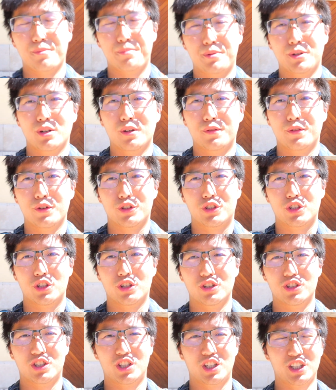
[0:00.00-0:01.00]
beautiful
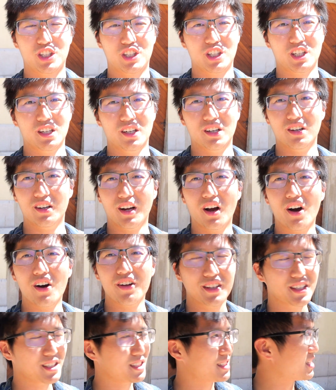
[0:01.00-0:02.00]
church here
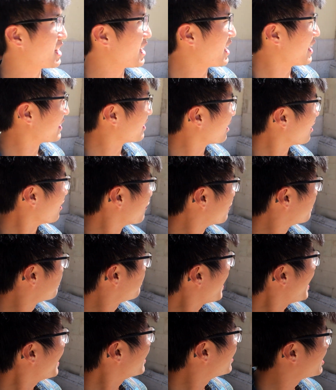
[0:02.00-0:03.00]
on the side of
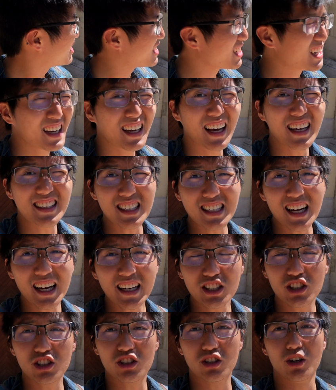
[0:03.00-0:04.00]
Pest. It's a
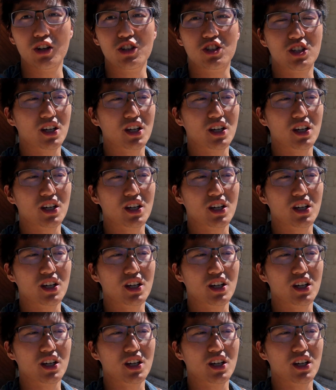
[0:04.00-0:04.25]
nice church.